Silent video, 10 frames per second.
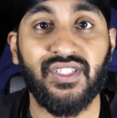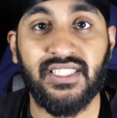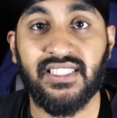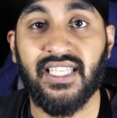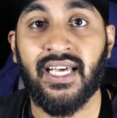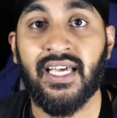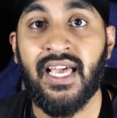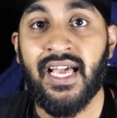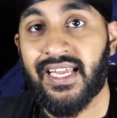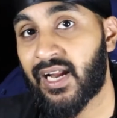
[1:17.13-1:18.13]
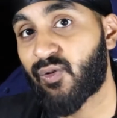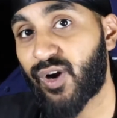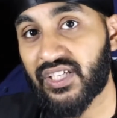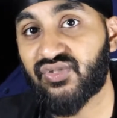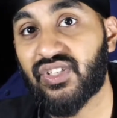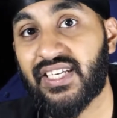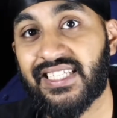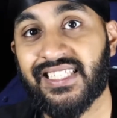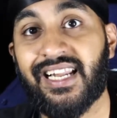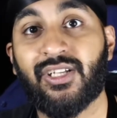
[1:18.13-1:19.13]
there. Now, Rashford is
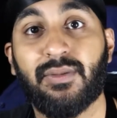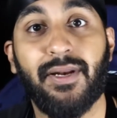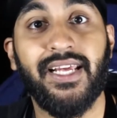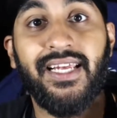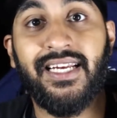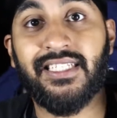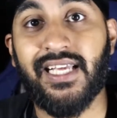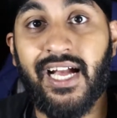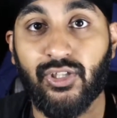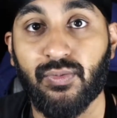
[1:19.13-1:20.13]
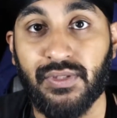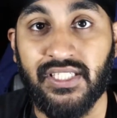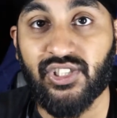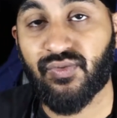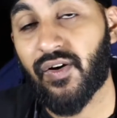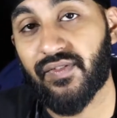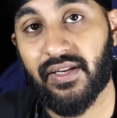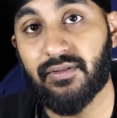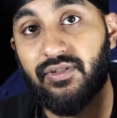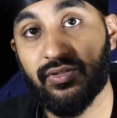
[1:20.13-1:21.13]
allowed to play in his actual position rather
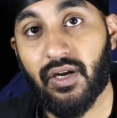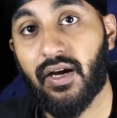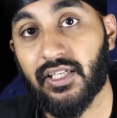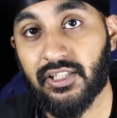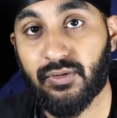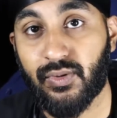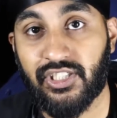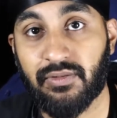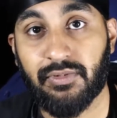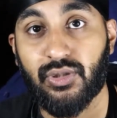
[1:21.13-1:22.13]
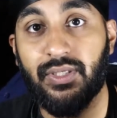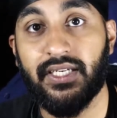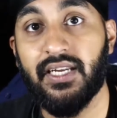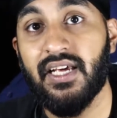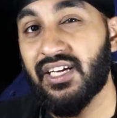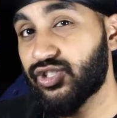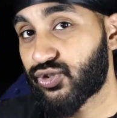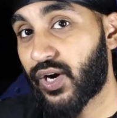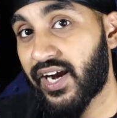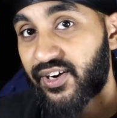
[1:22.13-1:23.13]
than switching between
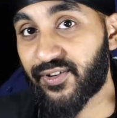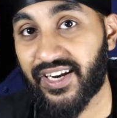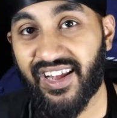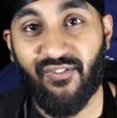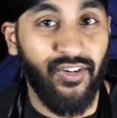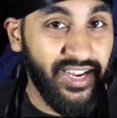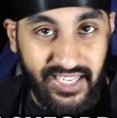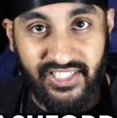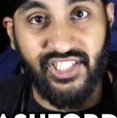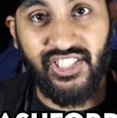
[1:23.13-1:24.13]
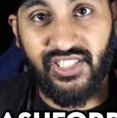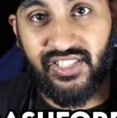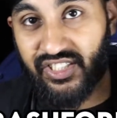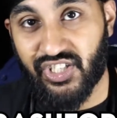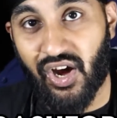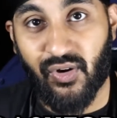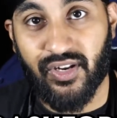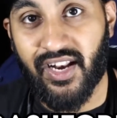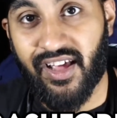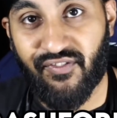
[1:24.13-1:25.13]
striker and left wing. He's just stuck on the
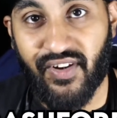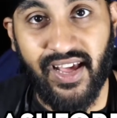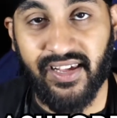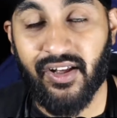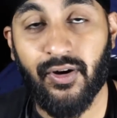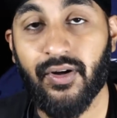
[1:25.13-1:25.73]
left flank now.